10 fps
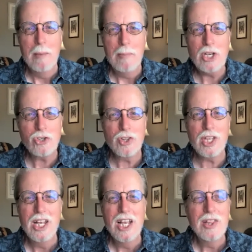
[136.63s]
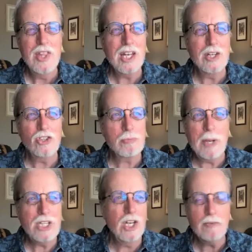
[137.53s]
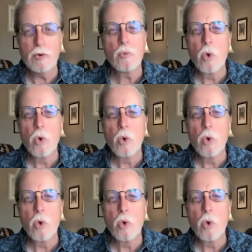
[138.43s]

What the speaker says: make sure that despite the different